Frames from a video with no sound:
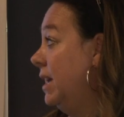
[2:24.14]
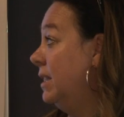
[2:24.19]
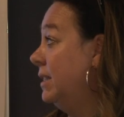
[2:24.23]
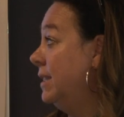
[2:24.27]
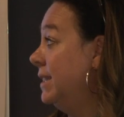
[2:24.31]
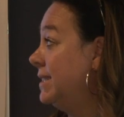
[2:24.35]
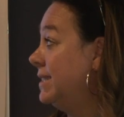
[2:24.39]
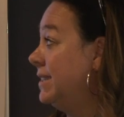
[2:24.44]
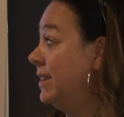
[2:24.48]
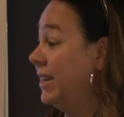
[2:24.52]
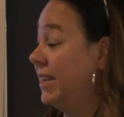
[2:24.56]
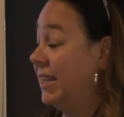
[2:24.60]

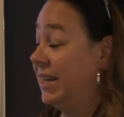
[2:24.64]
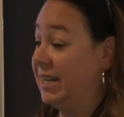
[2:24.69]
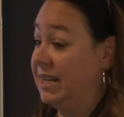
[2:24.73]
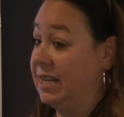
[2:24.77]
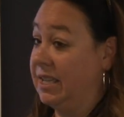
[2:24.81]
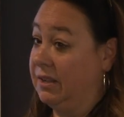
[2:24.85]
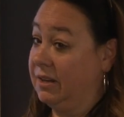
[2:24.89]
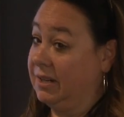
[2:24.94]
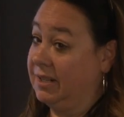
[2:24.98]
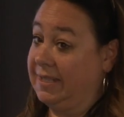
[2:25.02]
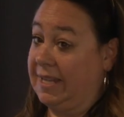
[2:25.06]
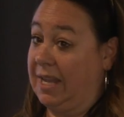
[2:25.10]
Let's look at
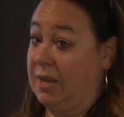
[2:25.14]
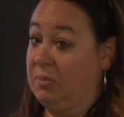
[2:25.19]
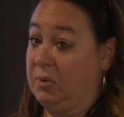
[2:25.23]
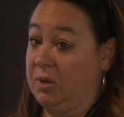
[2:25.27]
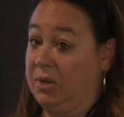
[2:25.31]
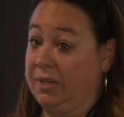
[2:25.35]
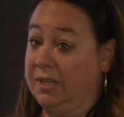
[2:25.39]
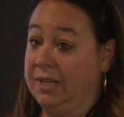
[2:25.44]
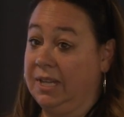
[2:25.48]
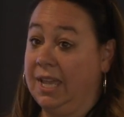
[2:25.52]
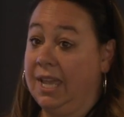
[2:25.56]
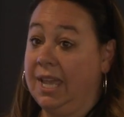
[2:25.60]
another
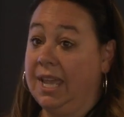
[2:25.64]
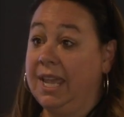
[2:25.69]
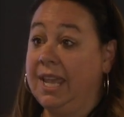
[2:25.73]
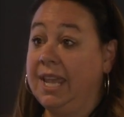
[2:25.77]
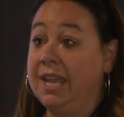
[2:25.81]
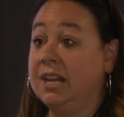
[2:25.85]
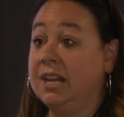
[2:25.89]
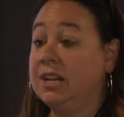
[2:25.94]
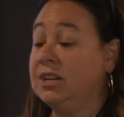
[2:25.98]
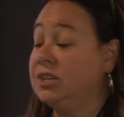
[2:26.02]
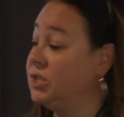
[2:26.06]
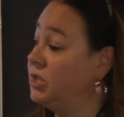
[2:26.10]
example. Here,